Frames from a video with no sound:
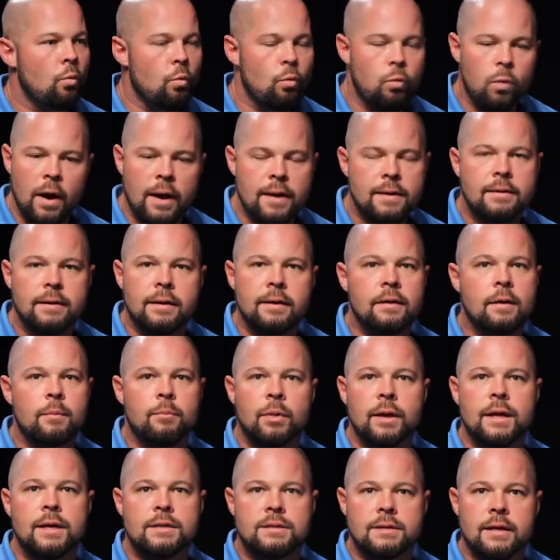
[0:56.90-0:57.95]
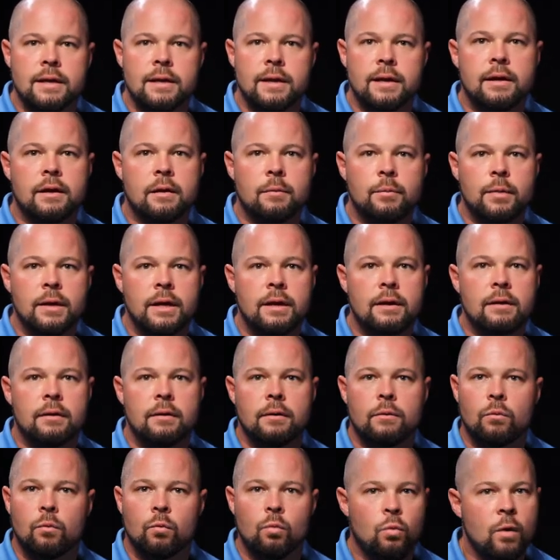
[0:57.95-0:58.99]
right in the place they needed to be,
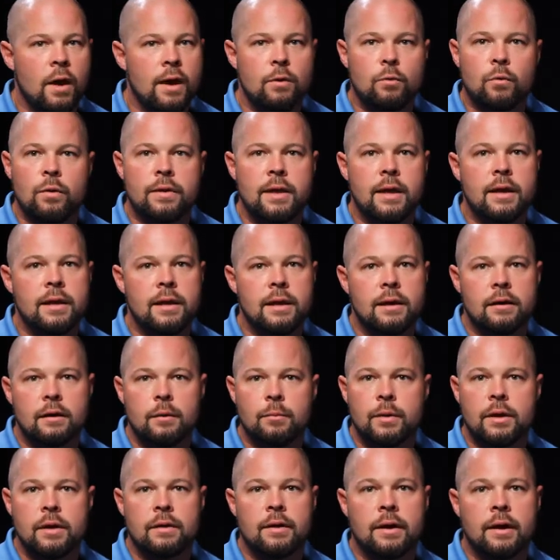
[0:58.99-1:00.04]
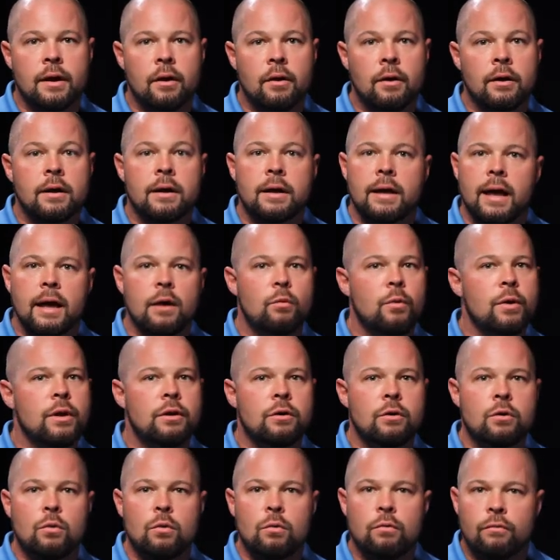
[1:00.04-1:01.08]
right when they needed to be there, and we
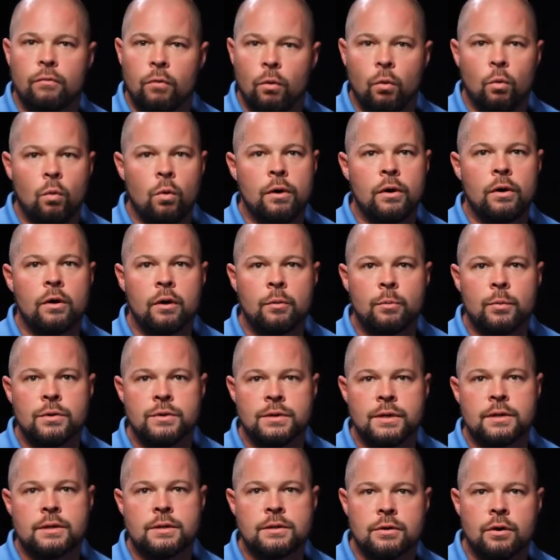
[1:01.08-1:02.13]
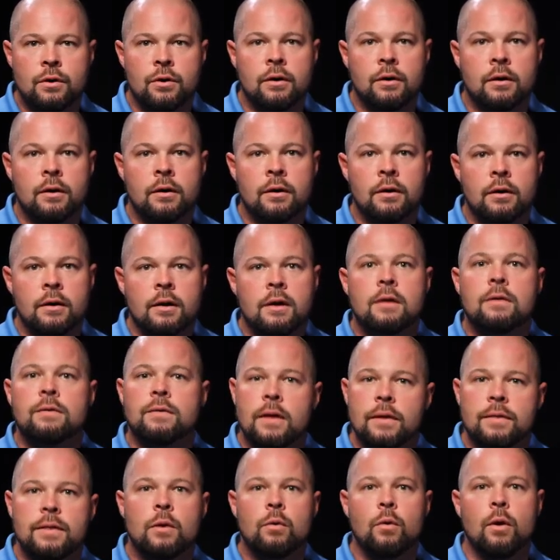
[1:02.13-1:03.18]
knew for 100% certain
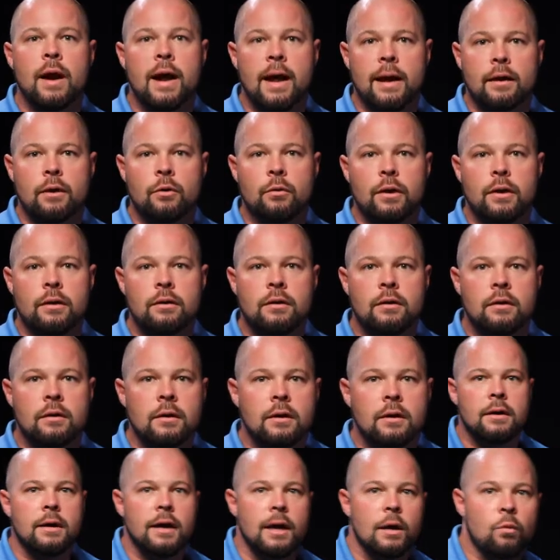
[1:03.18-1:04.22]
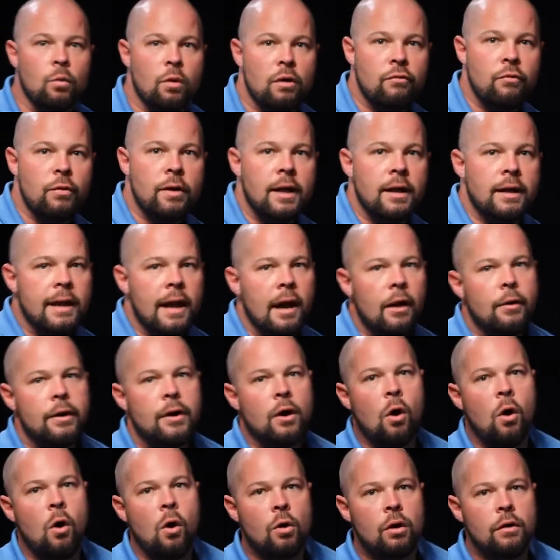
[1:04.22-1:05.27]
that they were accurate? And what if we could carry
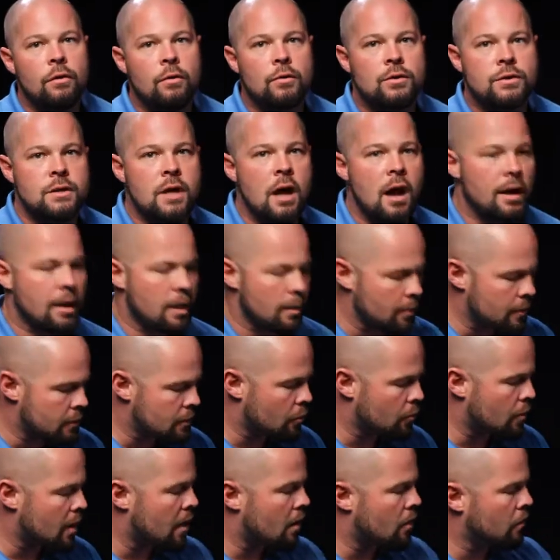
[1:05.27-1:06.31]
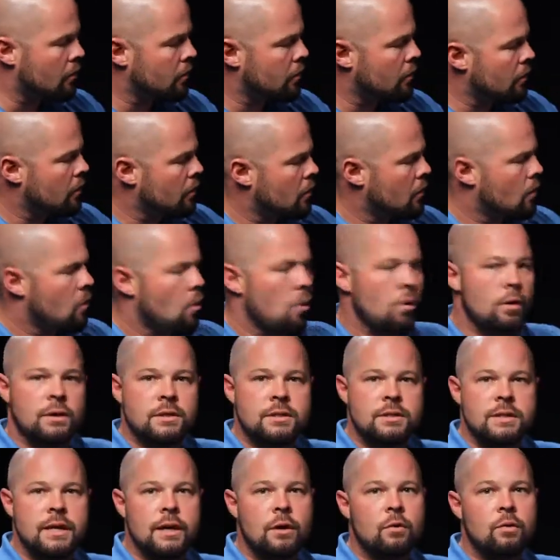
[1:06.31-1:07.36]
all of those documents around on a
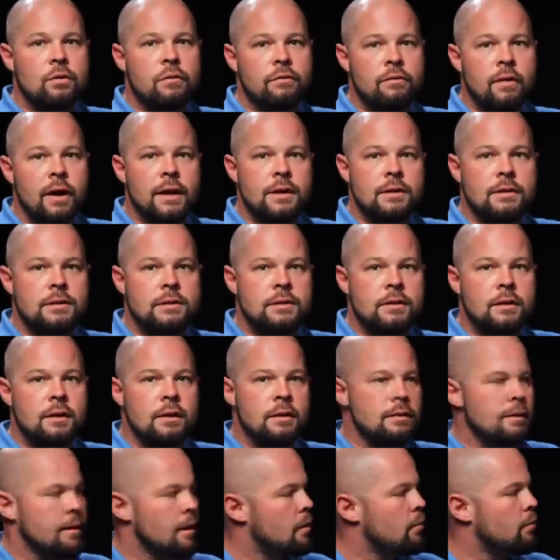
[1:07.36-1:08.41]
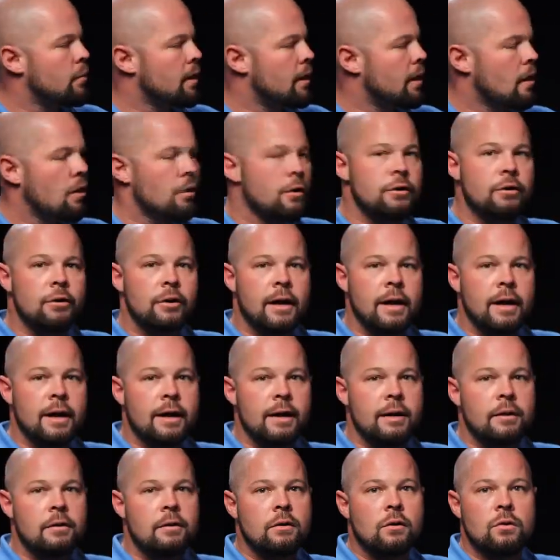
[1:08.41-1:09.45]
single device that could be held in your
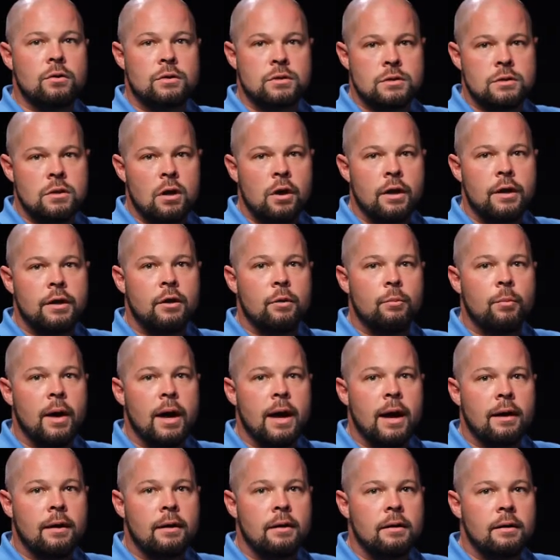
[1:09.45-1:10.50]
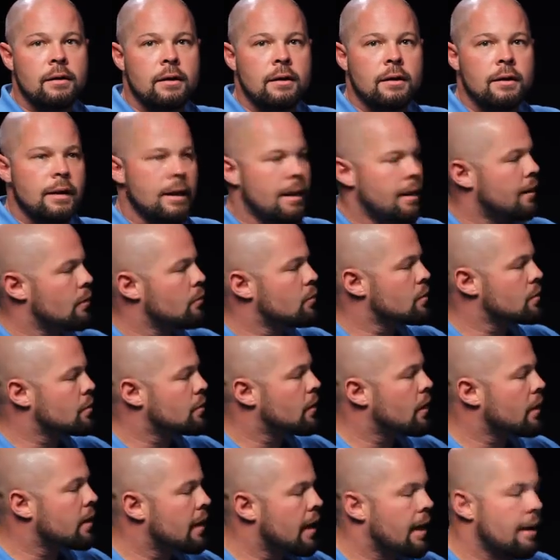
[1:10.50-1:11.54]
hand or slung in your back, and it was
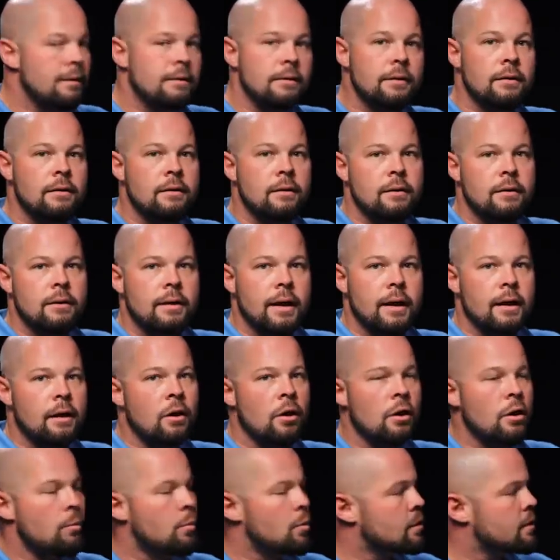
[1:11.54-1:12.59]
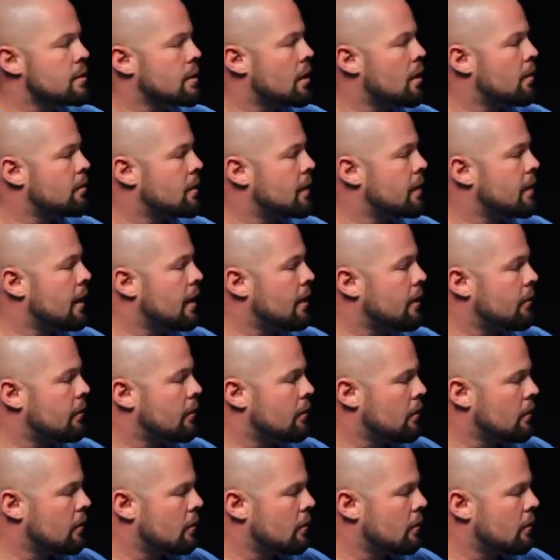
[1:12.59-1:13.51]
connected and 100% up to date?